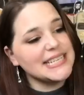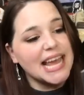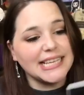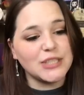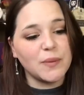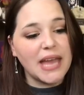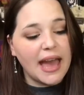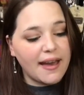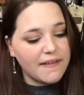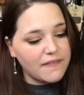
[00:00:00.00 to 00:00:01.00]
next we
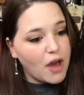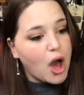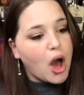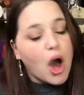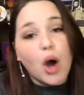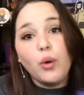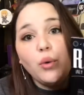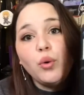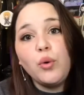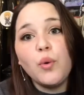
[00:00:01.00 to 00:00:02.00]
have,
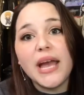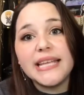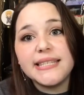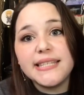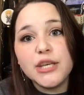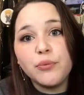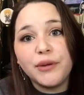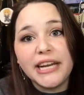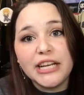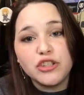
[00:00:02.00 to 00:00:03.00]
ooh, it's the
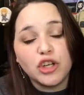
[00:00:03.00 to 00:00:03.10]
reading